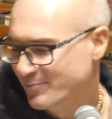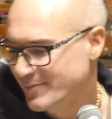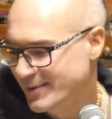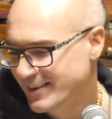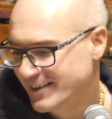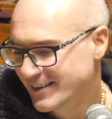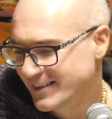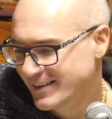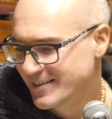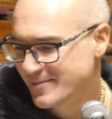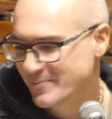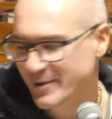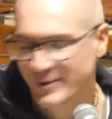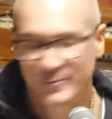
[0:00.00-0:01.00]

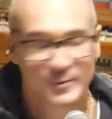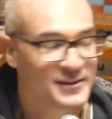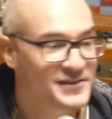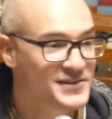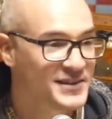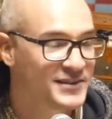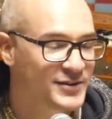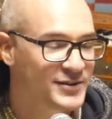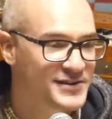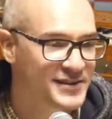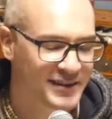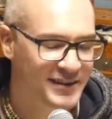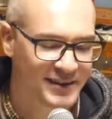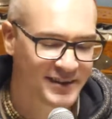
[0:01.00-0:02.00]
But what is
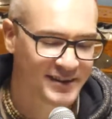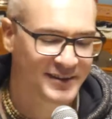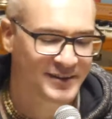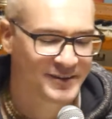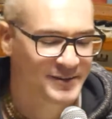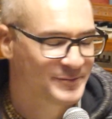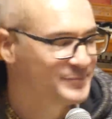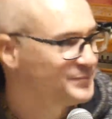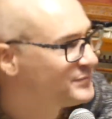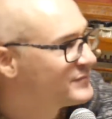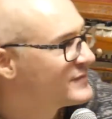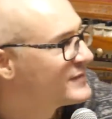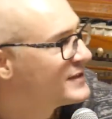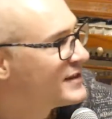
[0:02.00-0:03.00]
interesting that
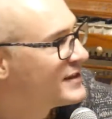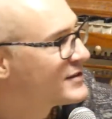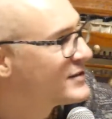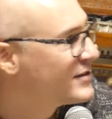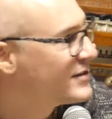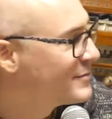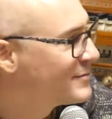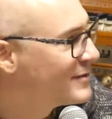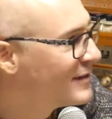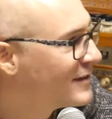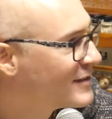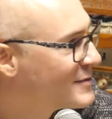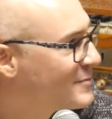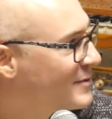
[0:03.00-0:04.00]

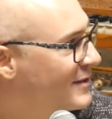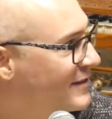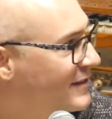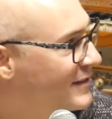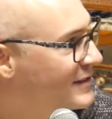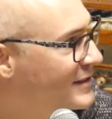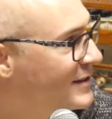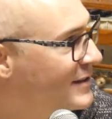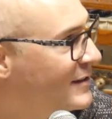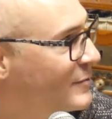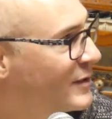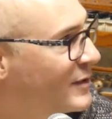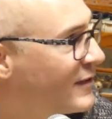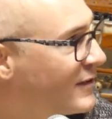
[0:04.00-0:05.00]

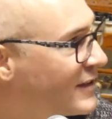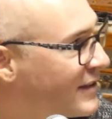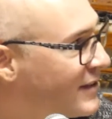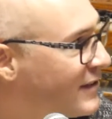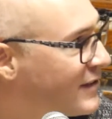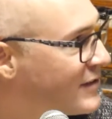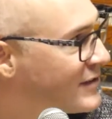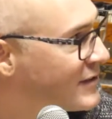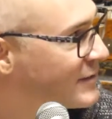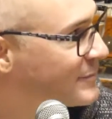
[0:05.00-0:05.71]
Bhagavan ki jai.